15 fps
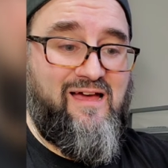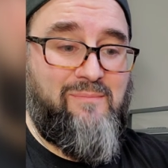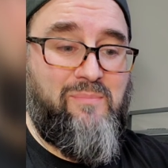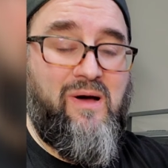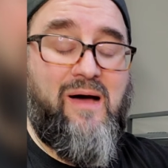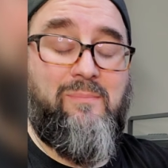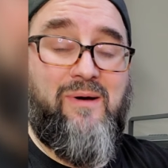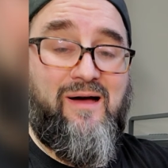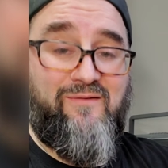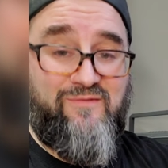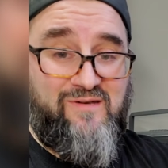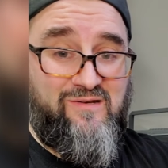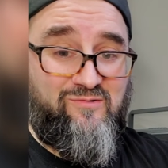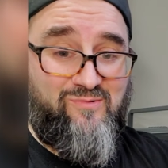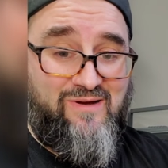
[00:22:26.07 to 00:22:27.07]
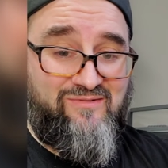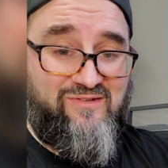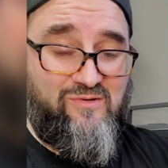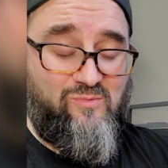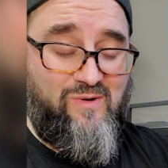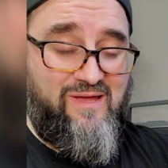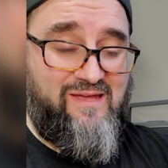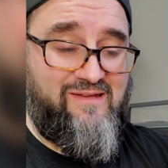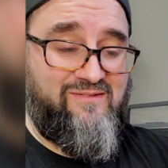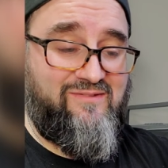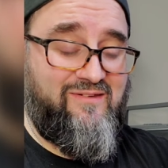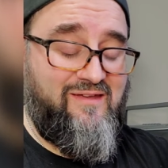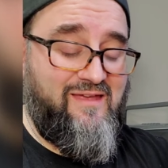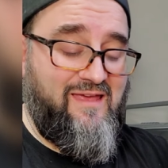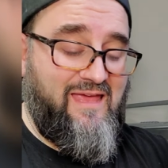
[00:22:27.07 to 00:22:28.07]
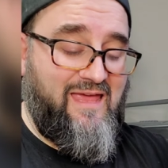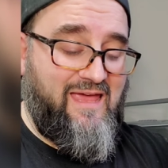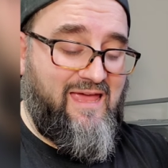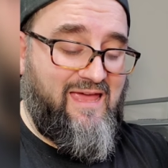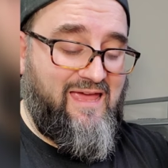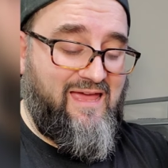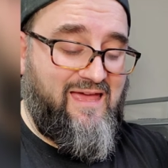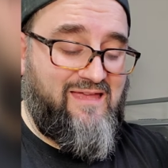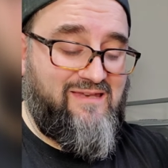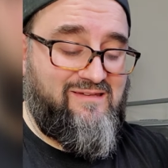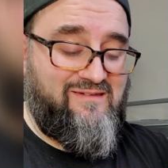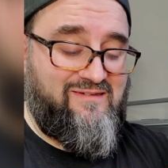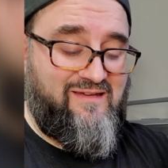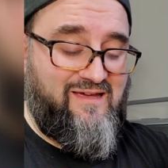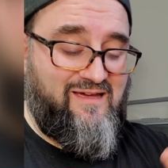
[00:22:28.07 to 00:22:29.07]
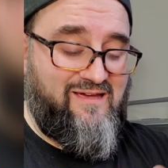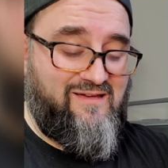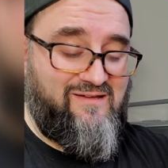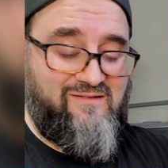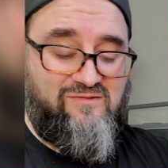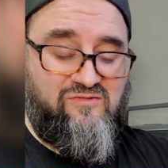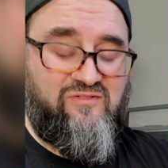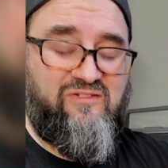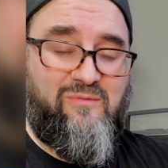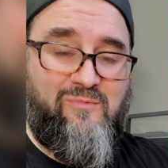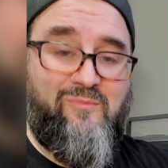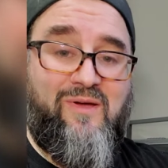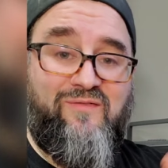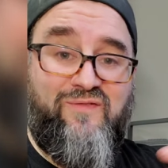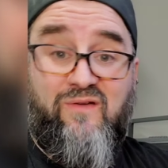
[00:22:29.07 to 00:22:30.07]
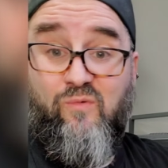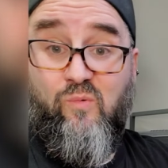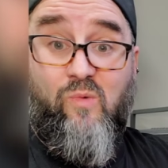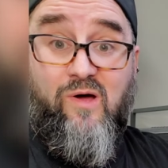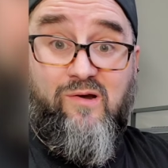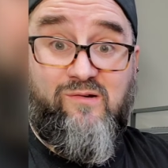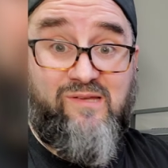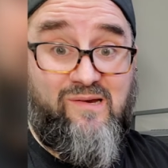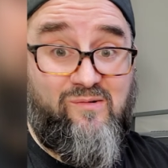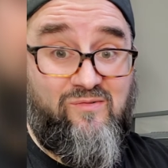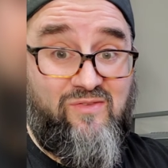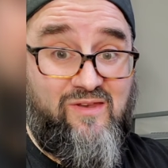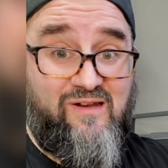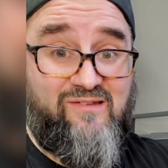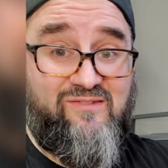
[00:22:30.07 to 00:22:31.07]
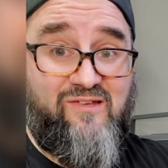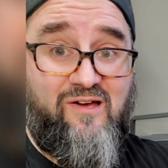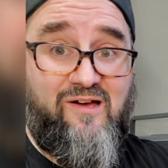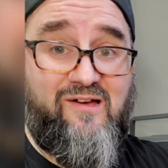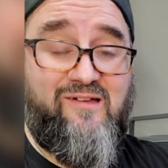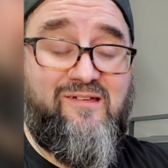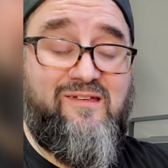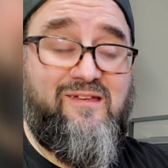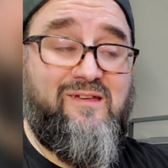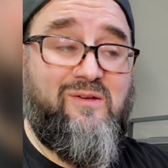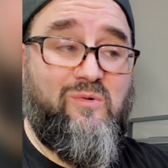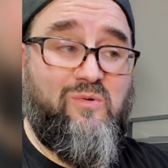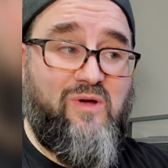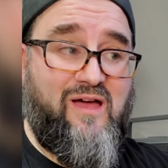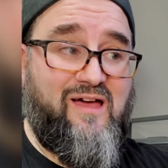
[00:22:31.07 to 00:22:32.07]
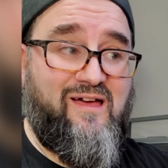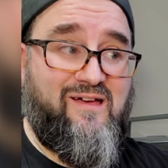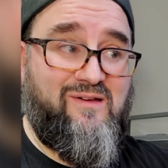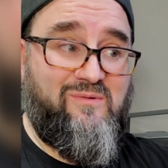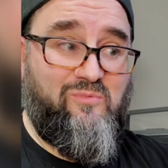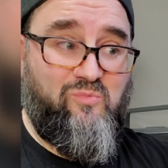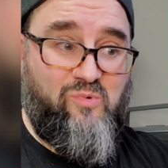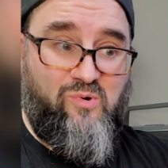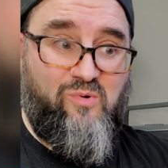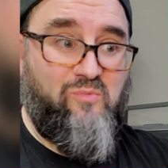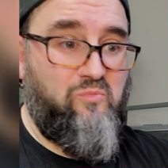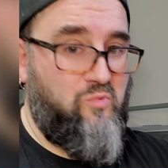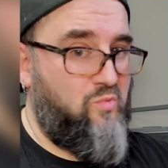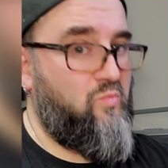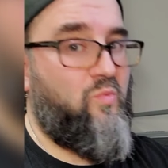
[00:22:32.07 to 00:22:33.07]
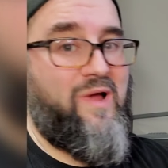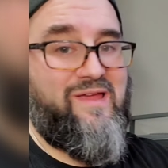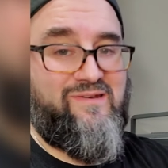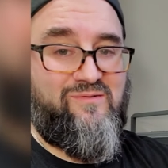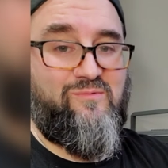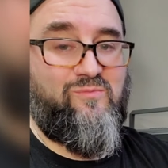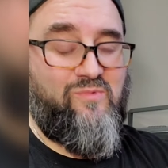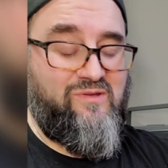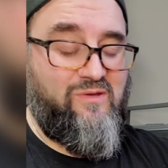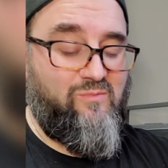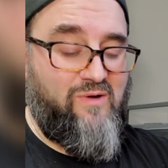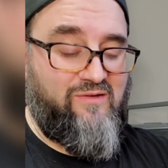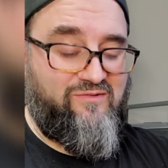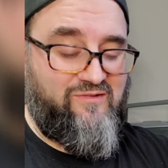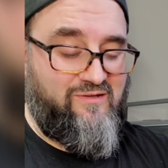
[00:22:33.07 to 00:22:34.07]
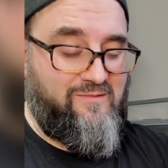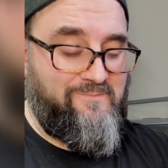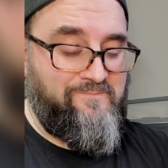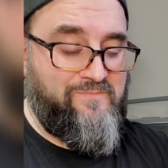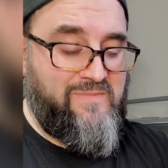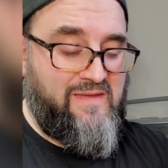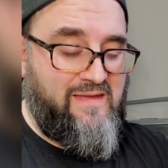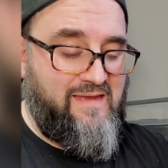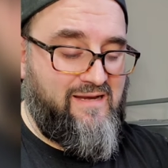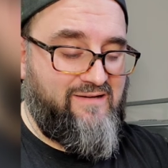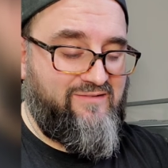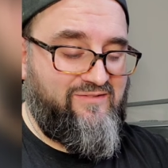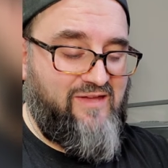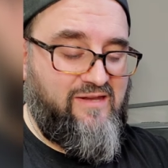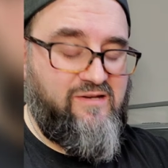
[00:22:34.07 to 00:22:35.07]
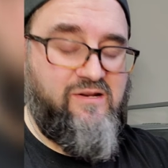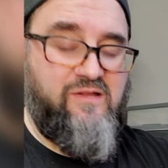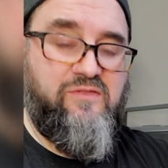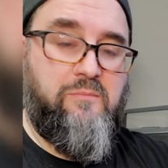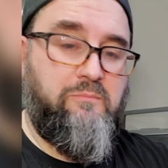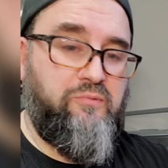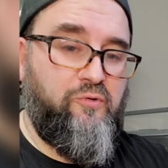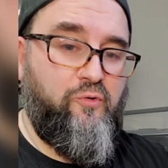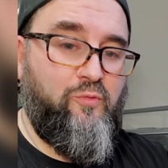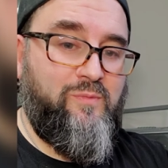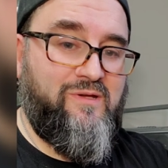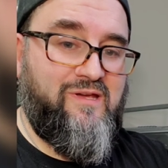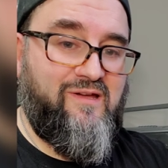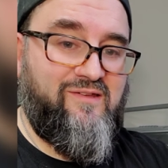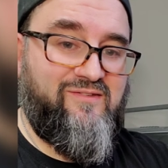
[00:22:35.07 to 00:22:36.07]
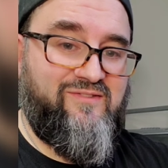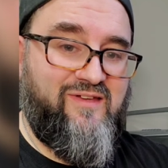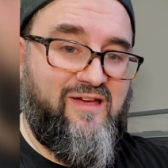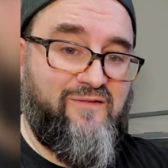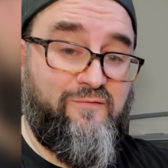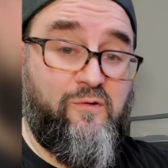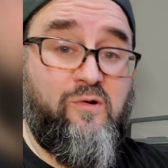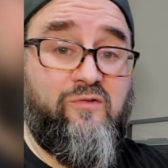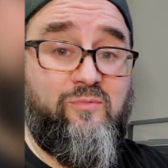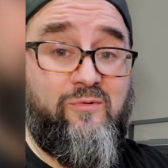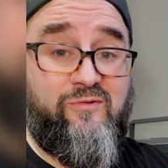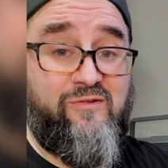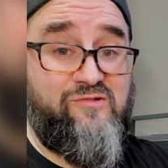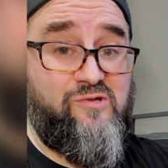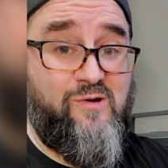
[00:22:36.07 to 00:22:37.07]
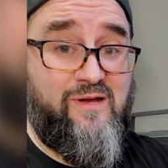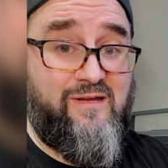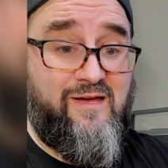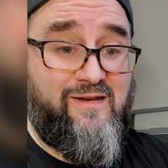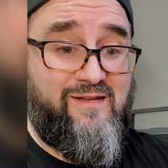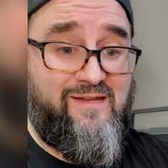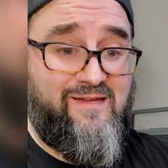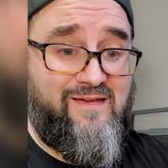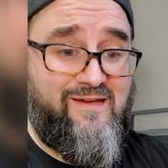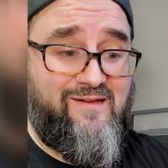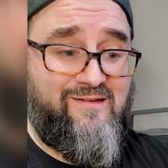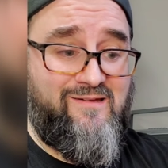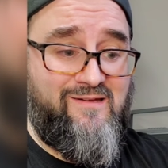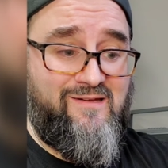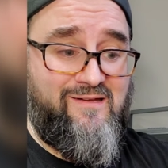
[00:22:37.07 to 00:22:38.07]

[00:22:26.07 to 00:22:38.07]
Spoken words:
pop off in interesting ways. And just some of my favorite water towers that I saw were white and really rusted. And I decided on the blue because for Christmas this year I got an